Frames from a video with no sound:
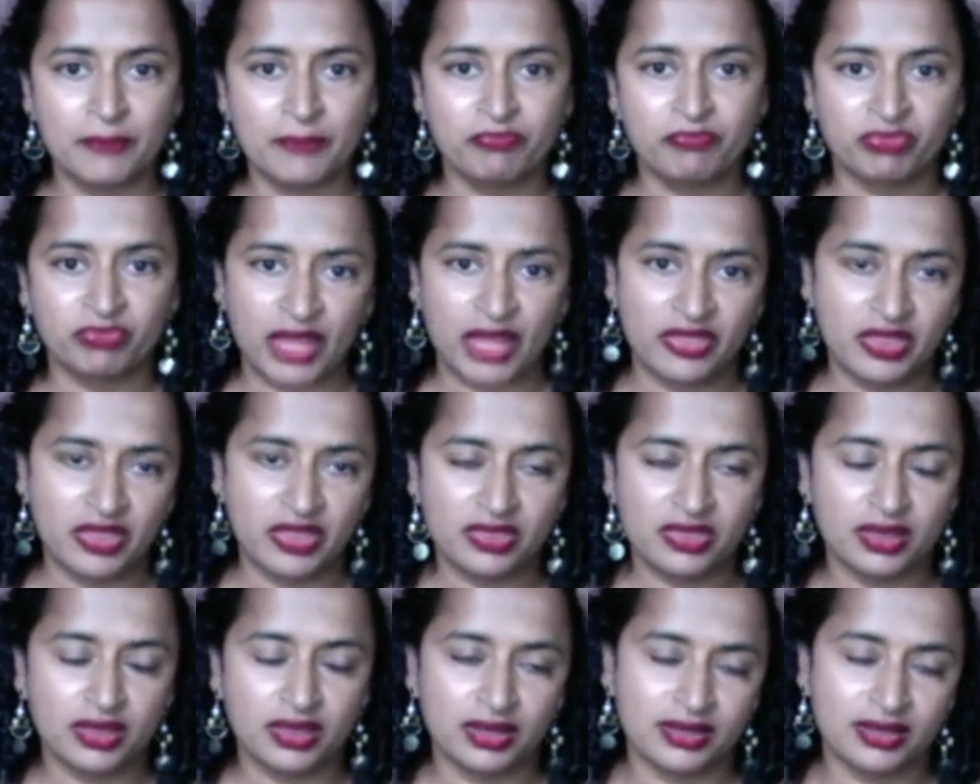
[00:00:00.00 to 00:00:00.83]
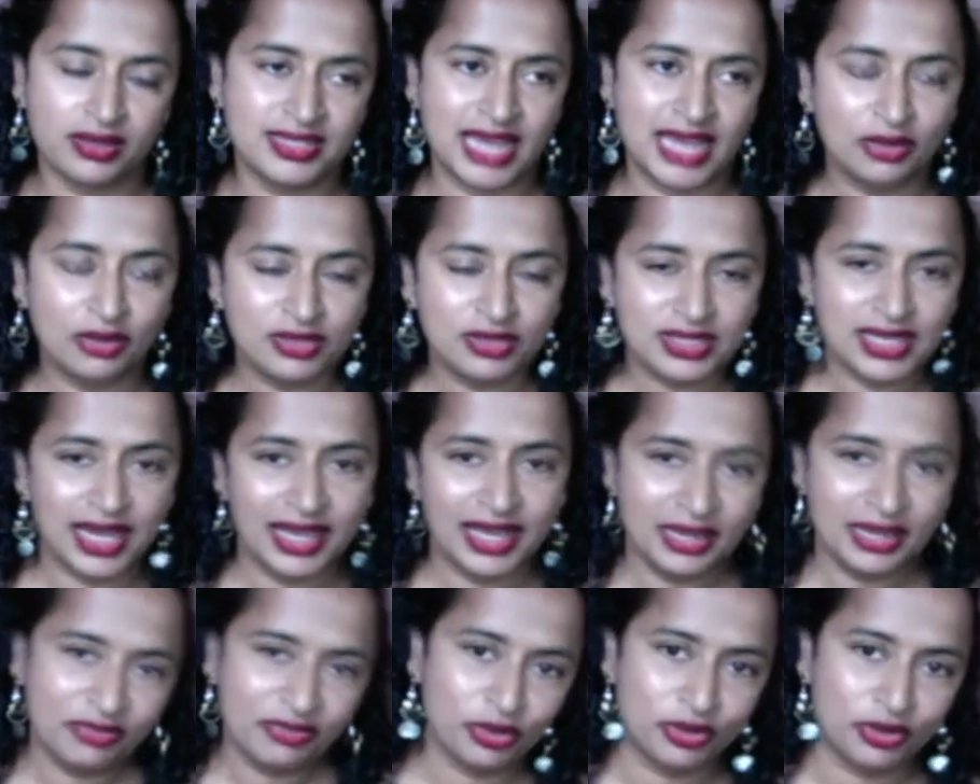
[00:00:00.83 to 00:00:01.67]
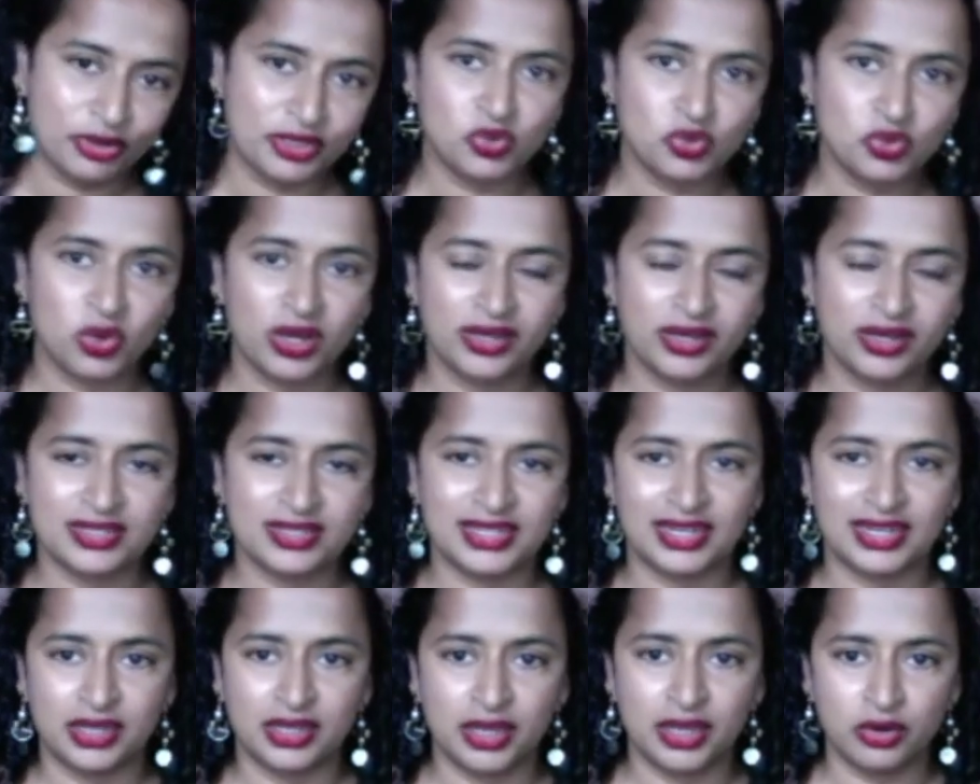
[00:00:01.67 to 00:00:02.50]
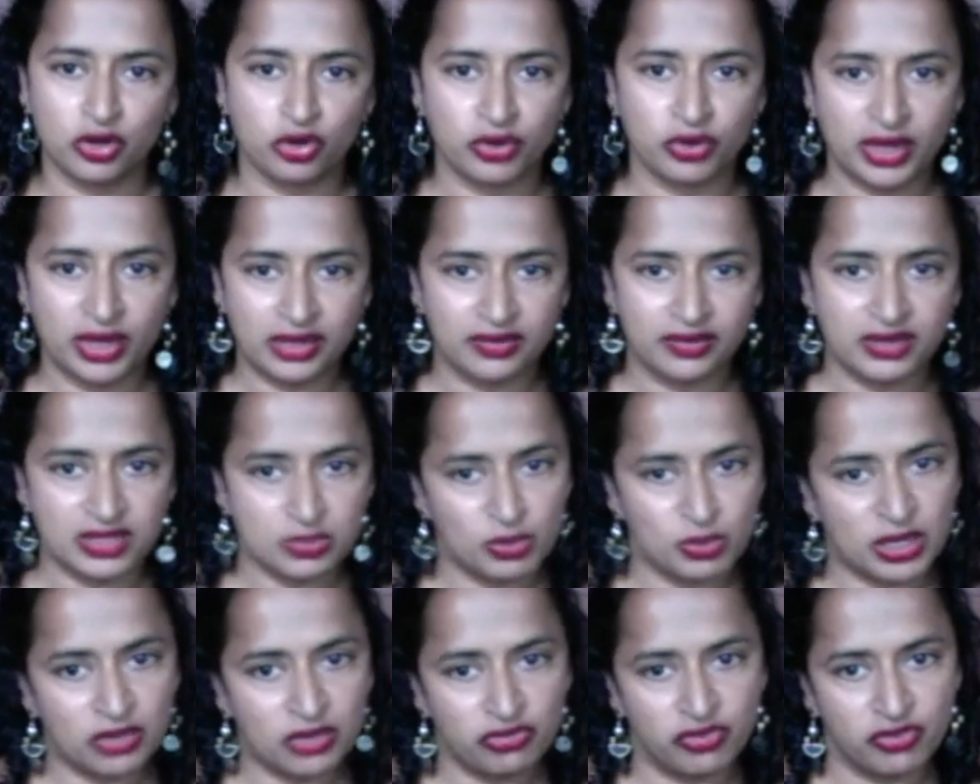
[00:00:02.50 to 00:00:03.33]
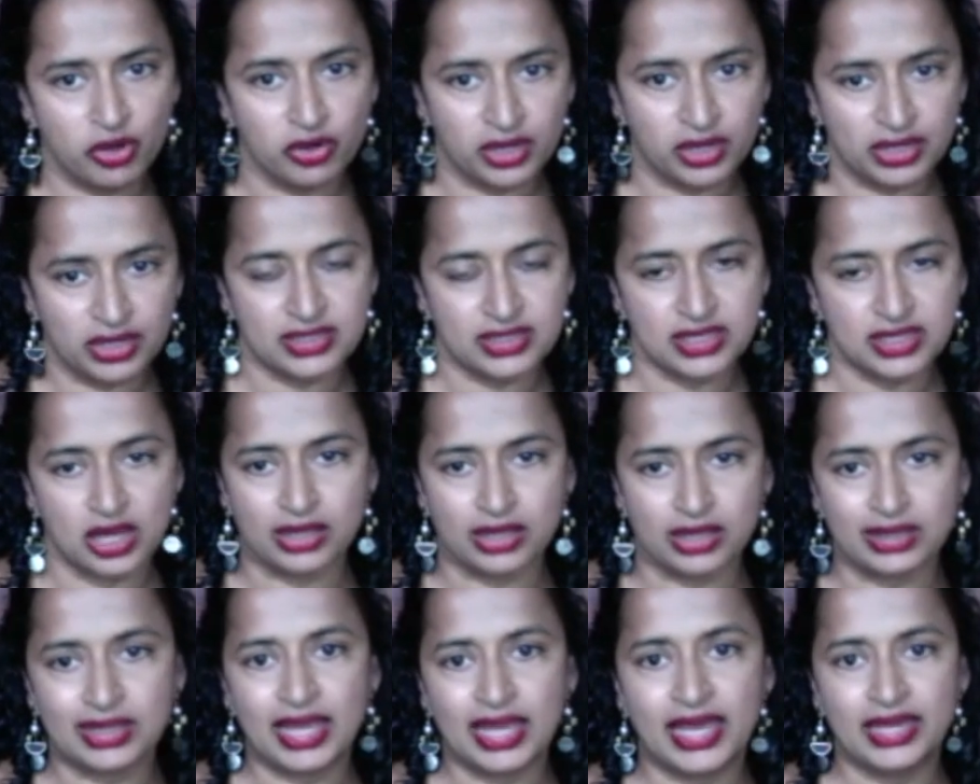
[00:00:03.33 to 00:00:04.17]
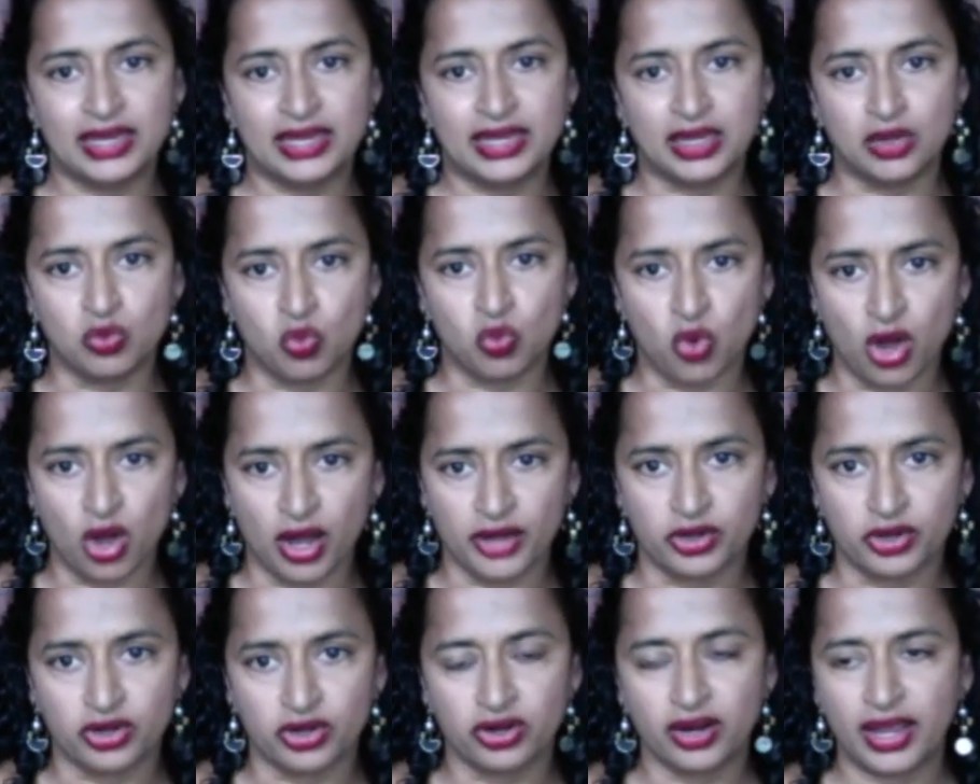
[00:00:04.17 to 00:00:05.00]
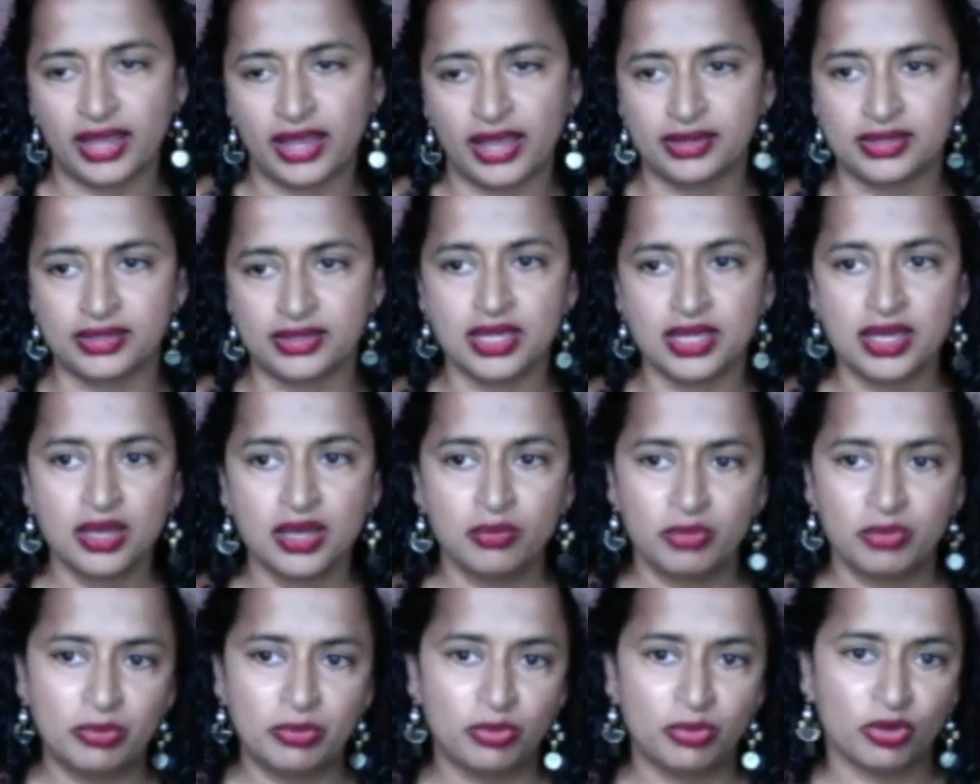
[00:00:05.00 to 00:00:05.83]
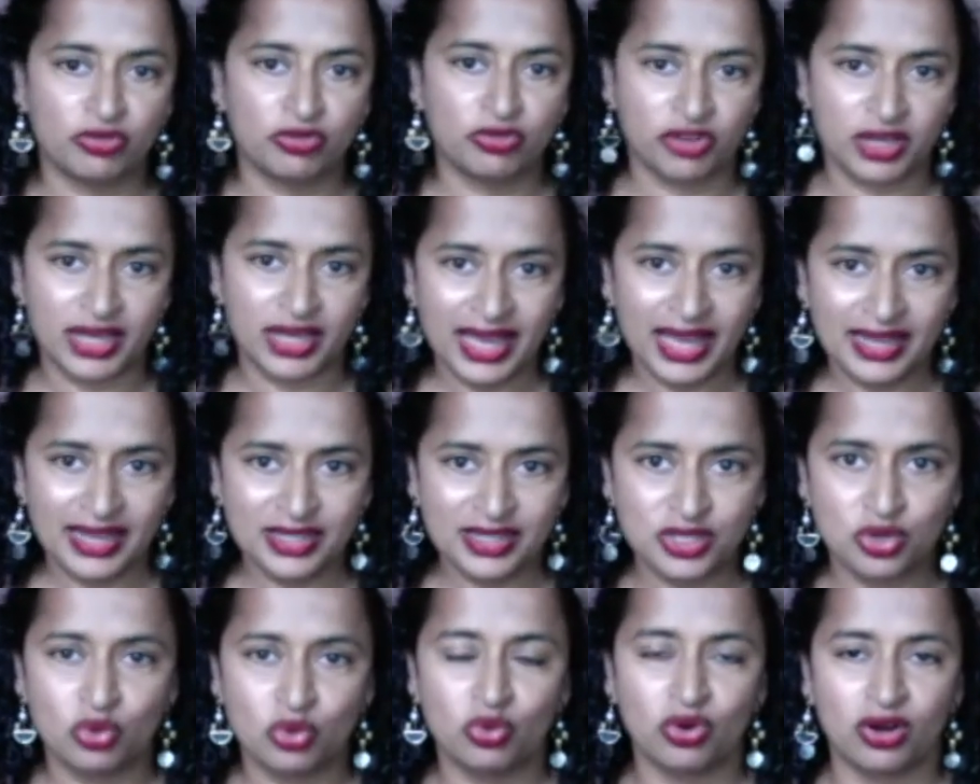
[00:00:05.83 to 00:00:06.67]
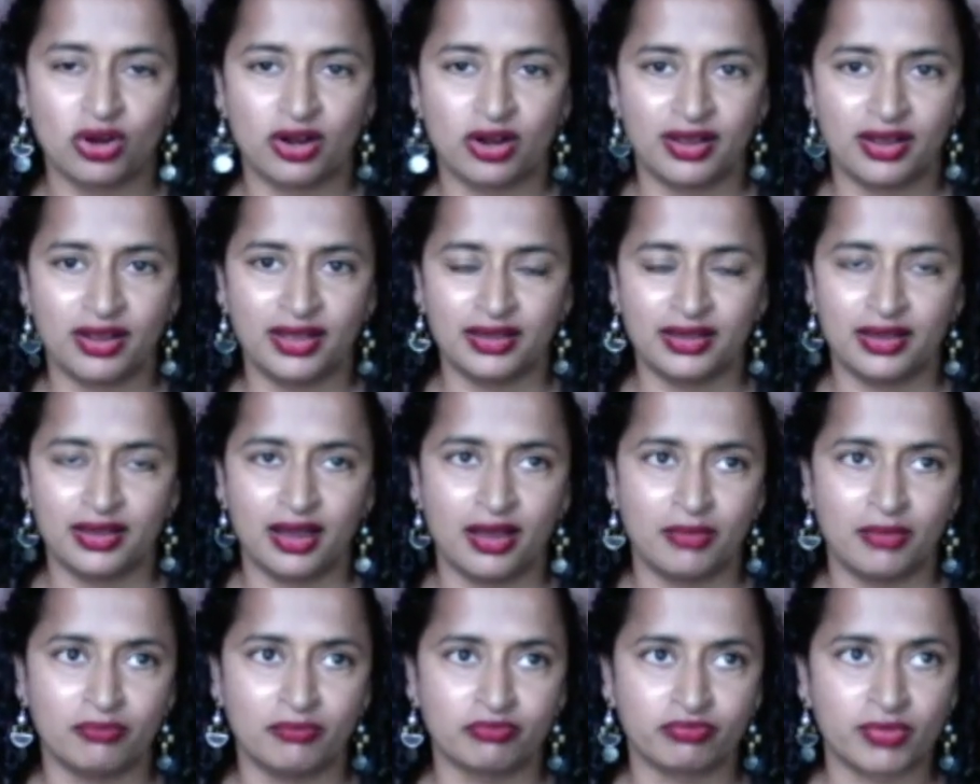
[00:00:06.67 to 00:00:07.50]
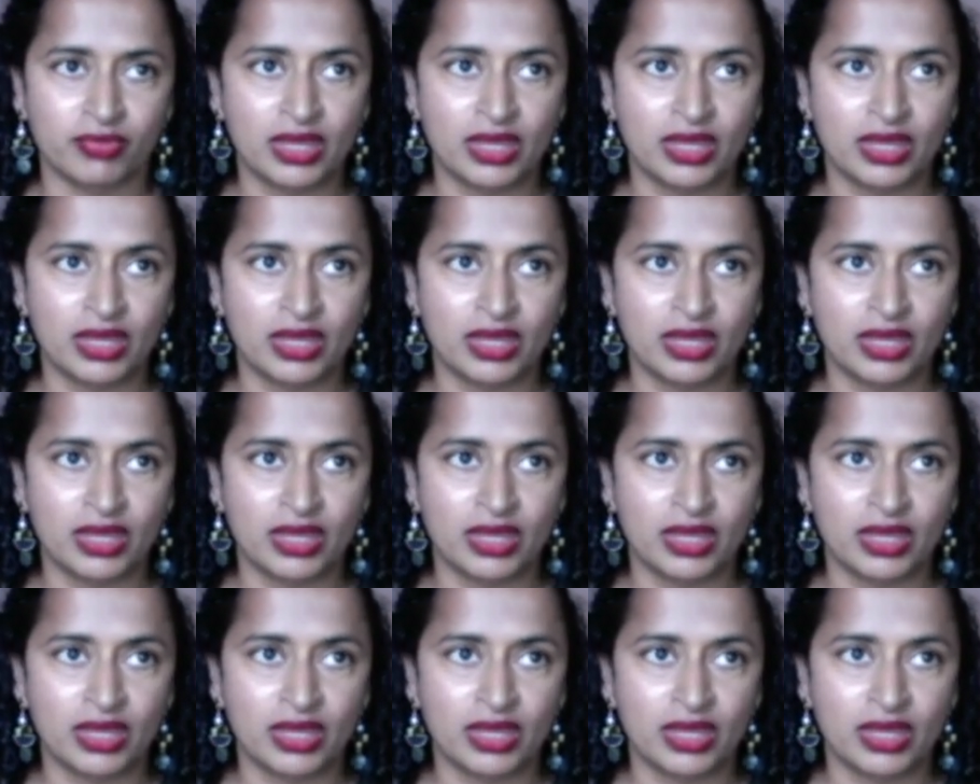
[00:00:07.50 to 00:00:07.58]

I think the downside, if there is one, is that it, it created this big focus on lead in water, and people forget or it um,